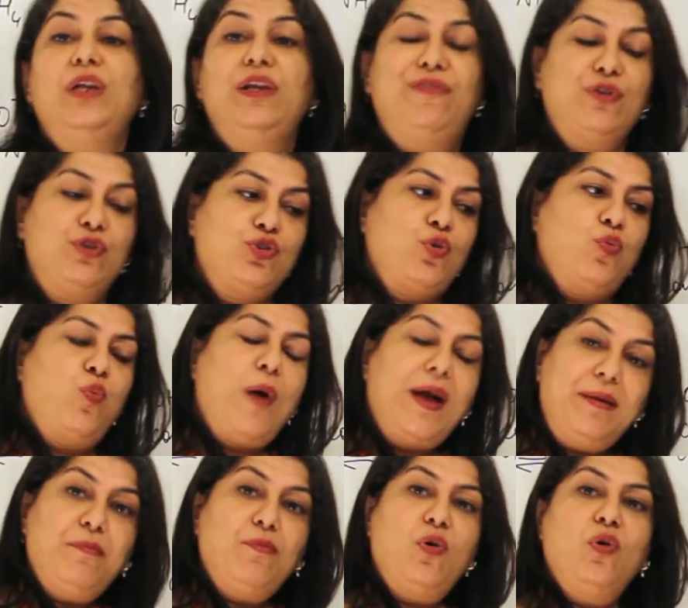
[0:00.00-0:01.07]
If you took
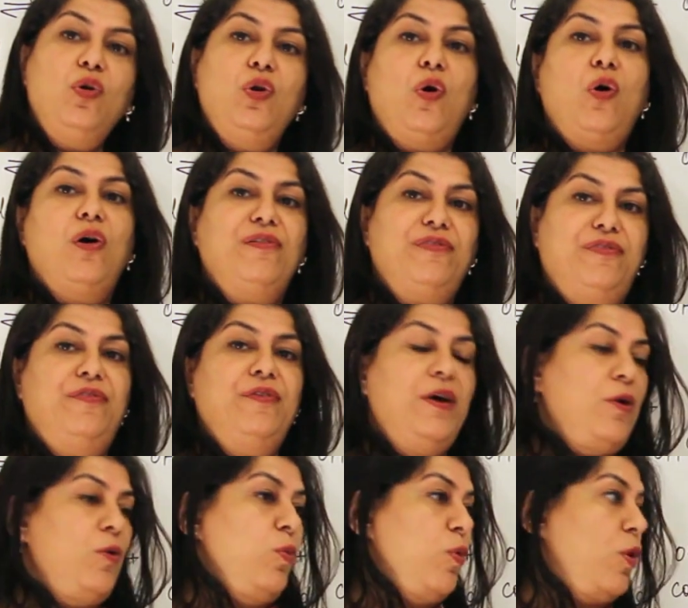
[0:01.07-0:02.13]
1 mole of
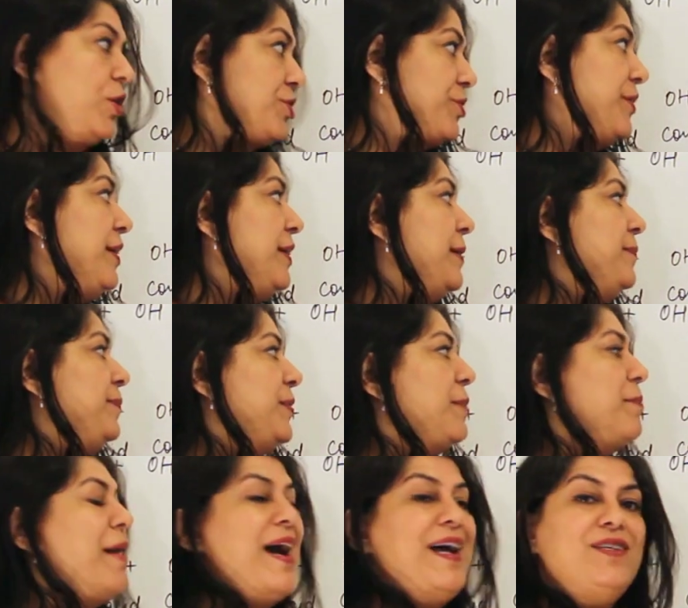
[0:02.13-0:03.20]
water,
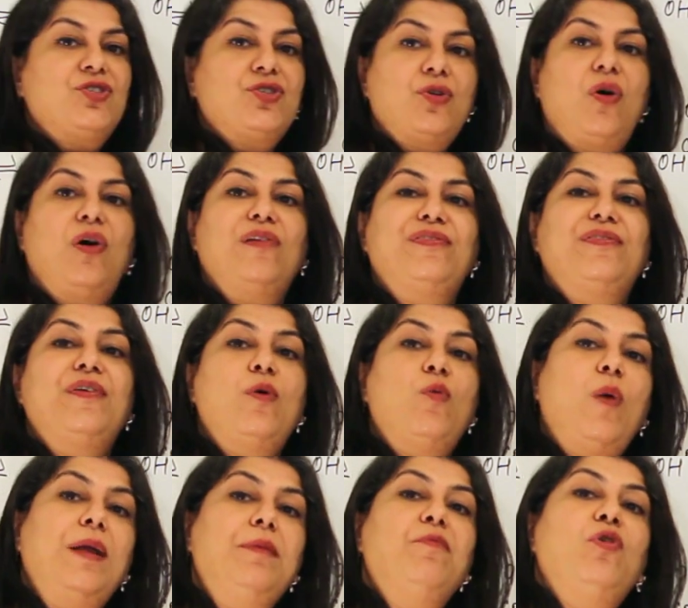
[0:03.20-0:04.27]
the mass of
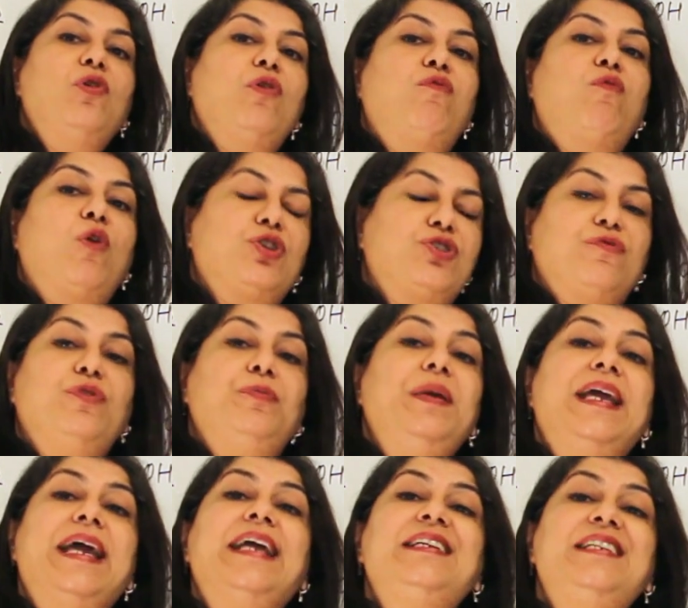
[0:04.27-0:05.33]
1 mole of water would
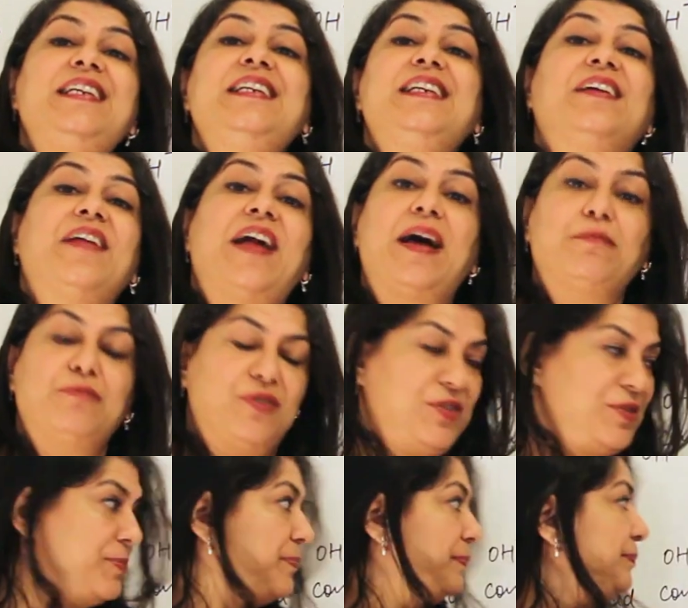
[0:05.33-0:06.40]
be 18
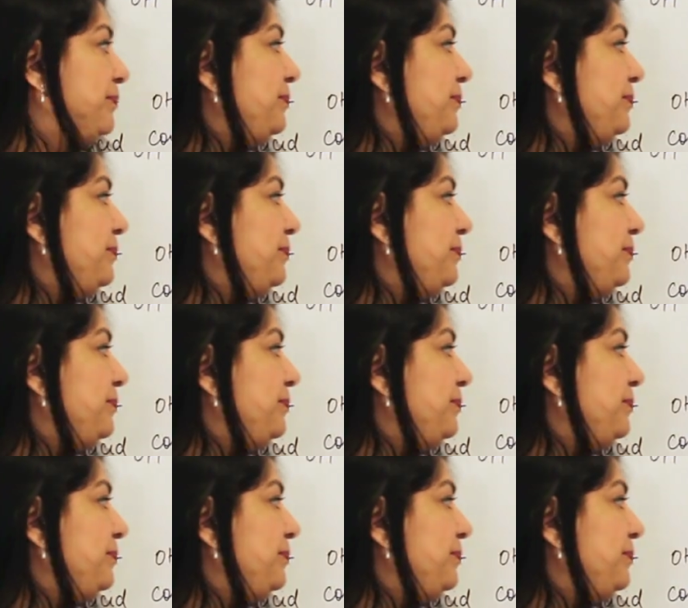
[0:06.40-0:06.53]
grams.